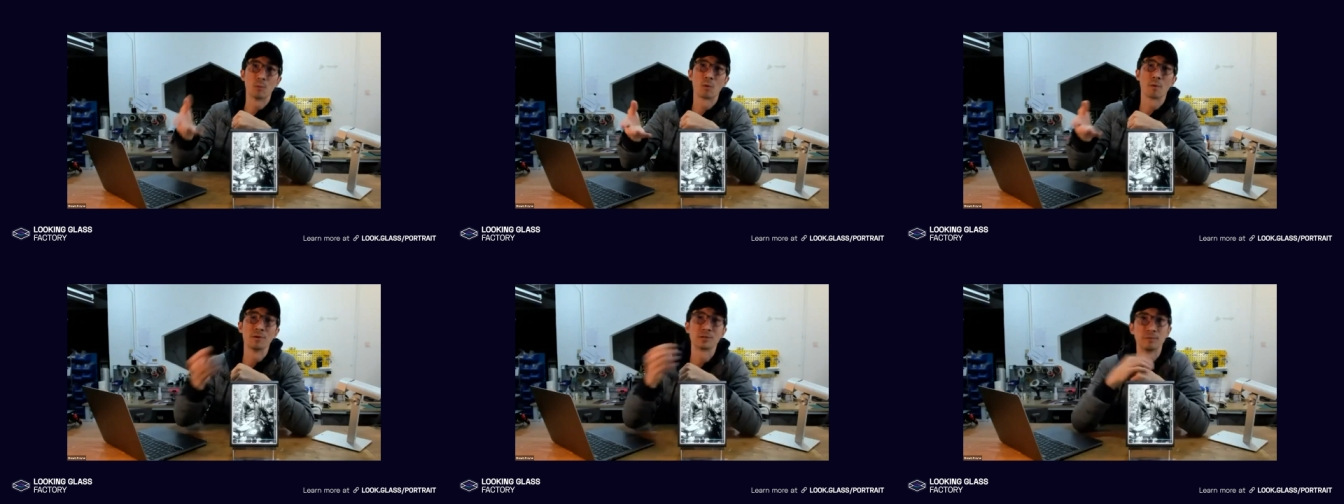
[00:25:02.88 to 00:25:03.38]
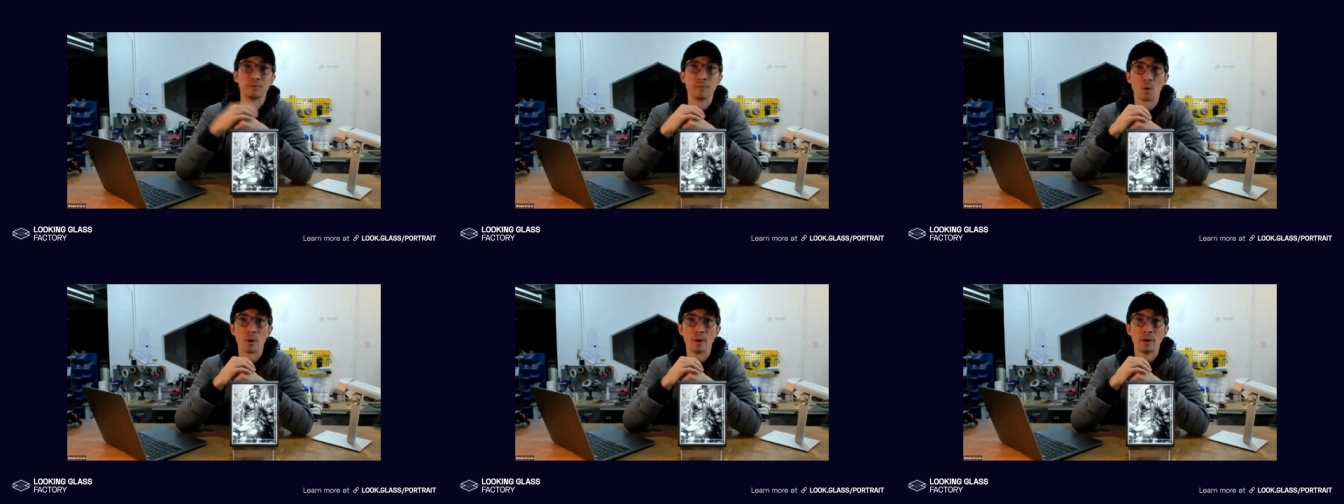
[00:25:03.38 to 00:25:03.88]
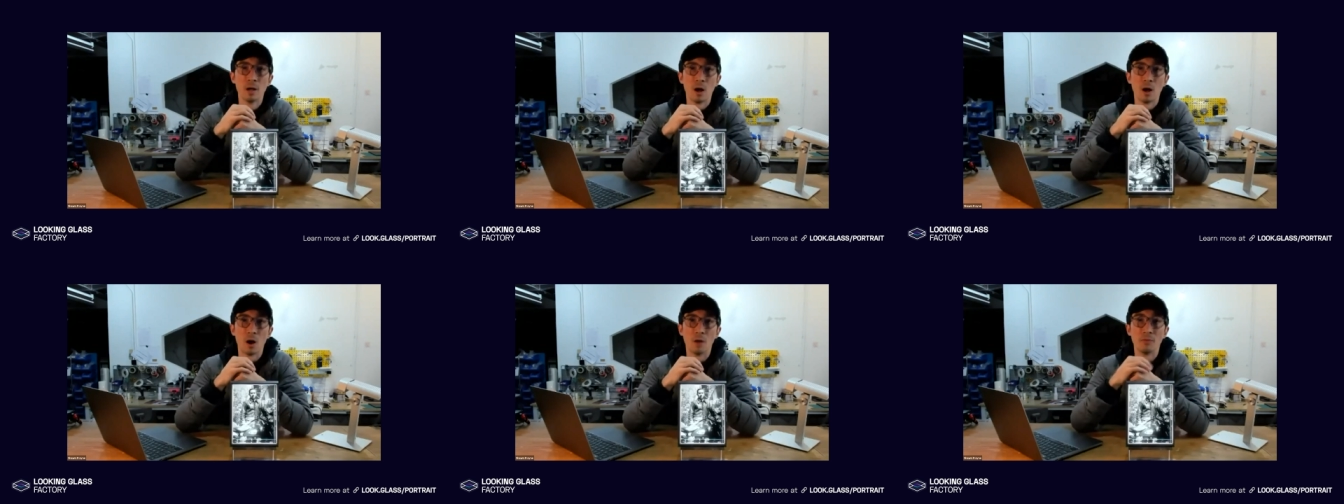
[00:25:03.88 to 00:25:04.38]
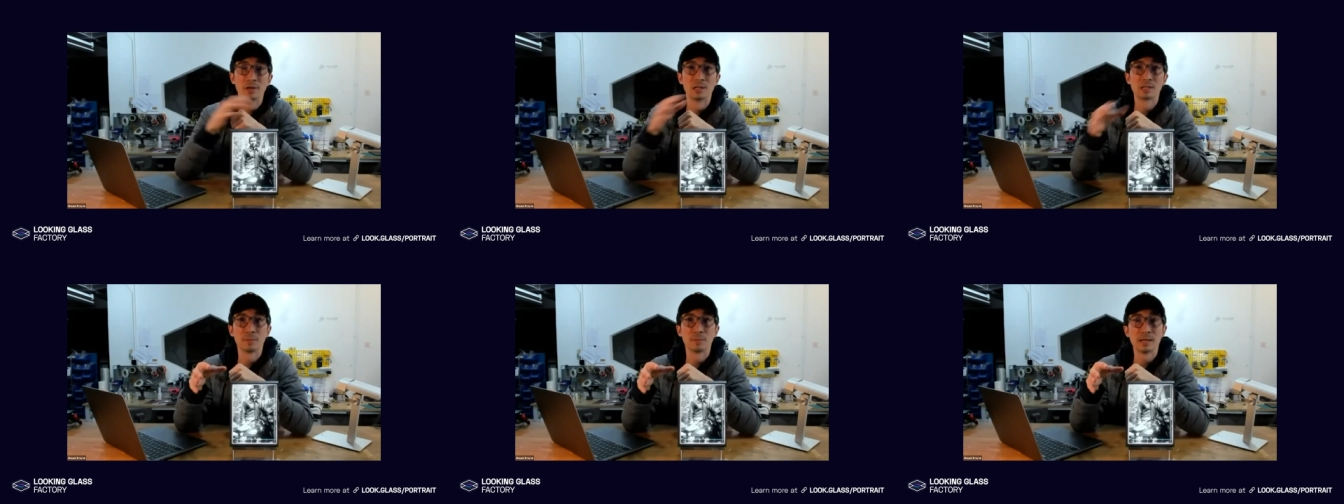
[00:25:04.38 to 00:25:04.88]
pushing forward on the
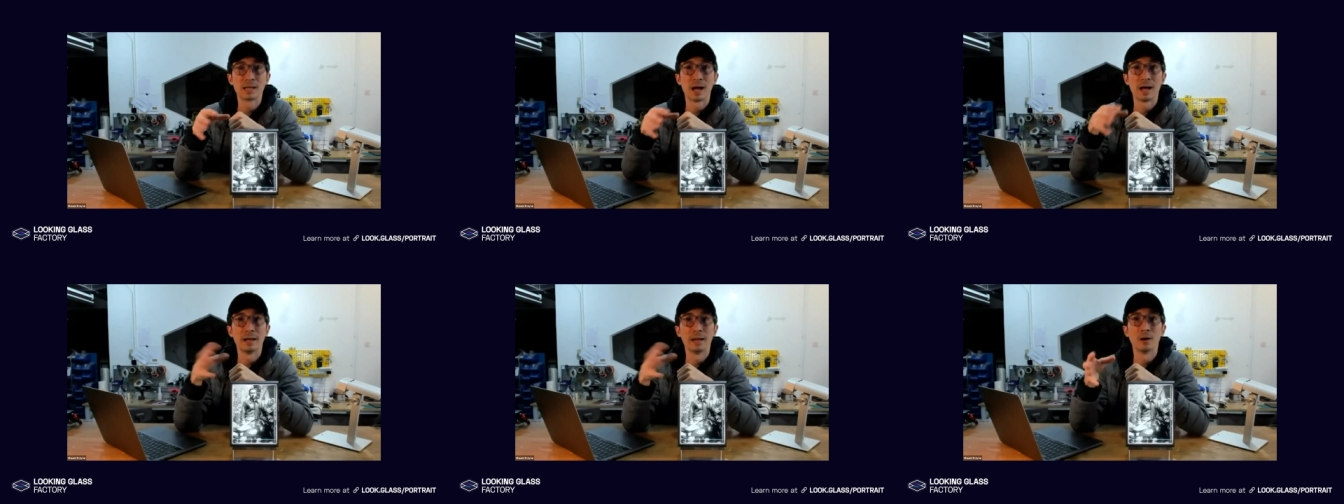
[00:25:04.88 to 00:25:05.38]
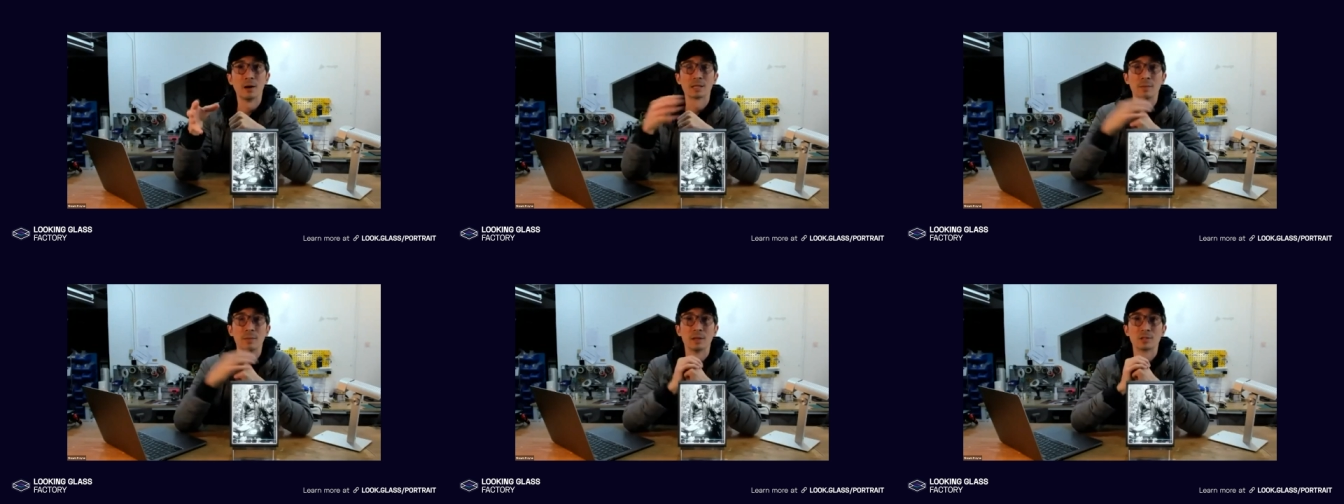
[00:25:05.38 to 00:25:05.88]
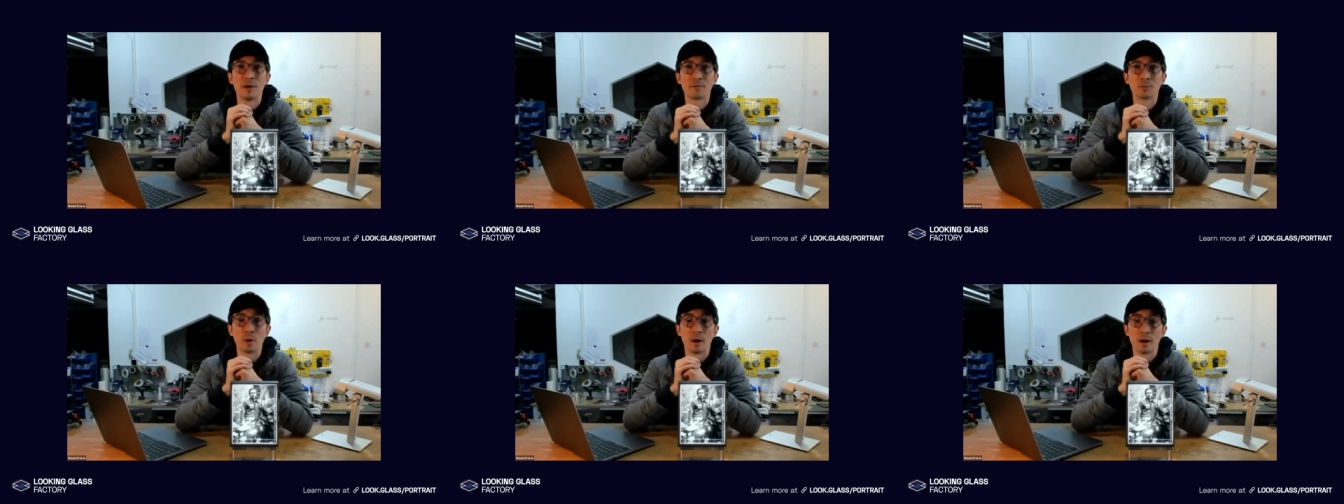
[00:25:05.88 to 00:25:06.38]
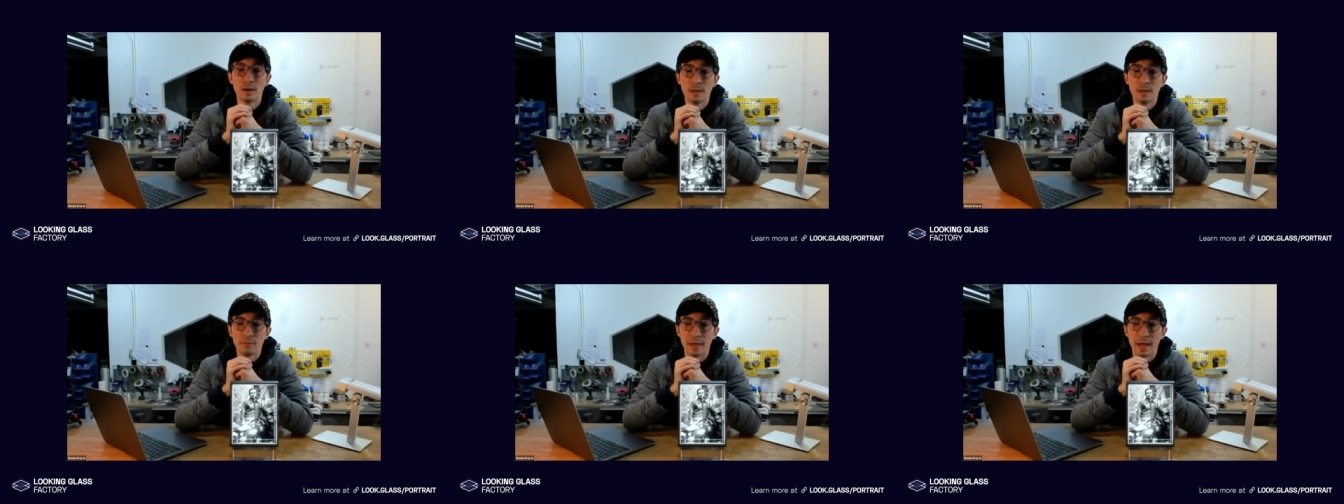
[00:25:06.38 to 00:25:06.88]
display side and on some of the software
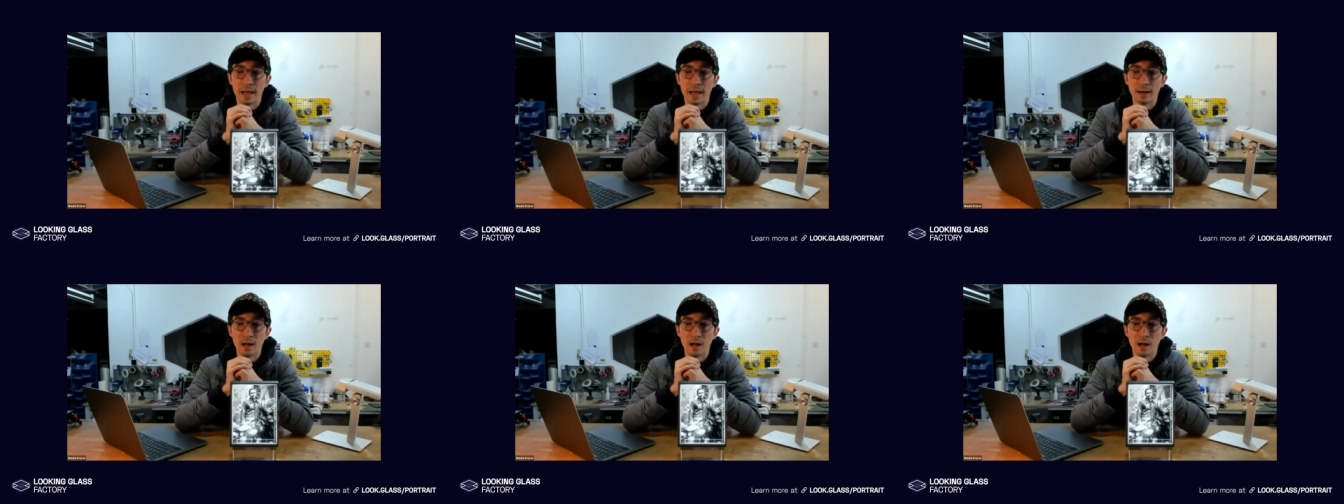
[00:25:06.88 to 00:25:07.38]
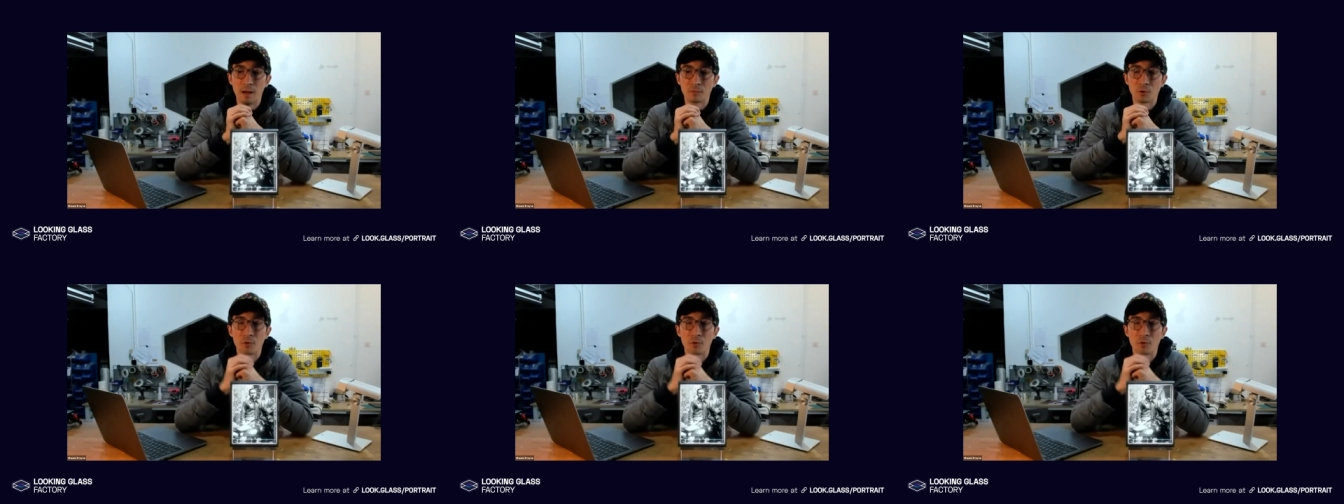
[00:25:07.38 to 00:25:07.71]
that um,